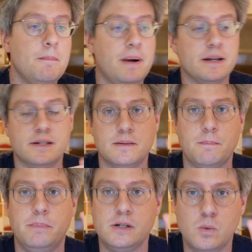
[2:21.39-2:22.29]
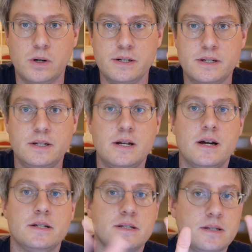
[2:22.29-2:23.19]
But build quality
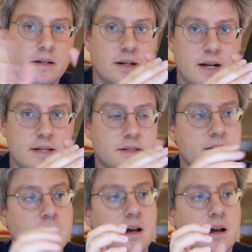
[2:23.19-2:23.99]
nice, glass